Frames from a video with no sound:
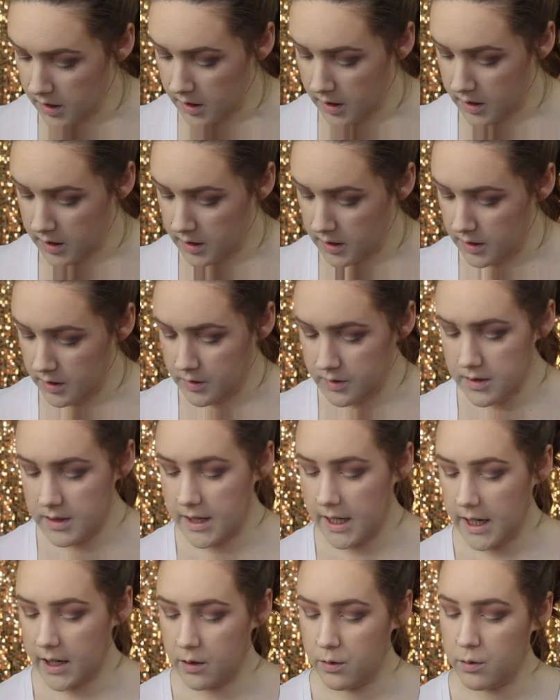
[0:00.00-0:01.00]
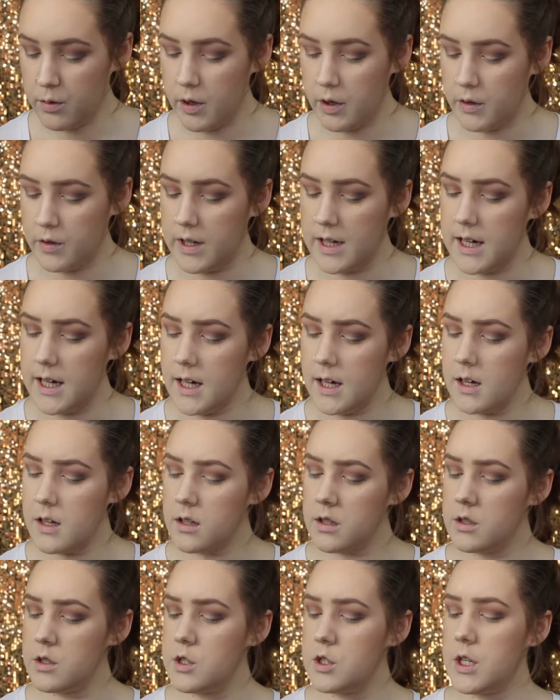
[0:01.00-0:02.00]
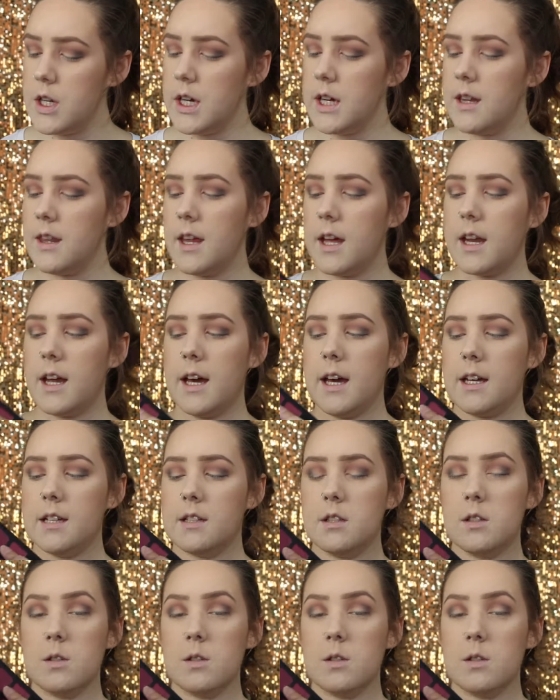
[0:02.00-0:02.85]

Gonna use that Croquis shade that I had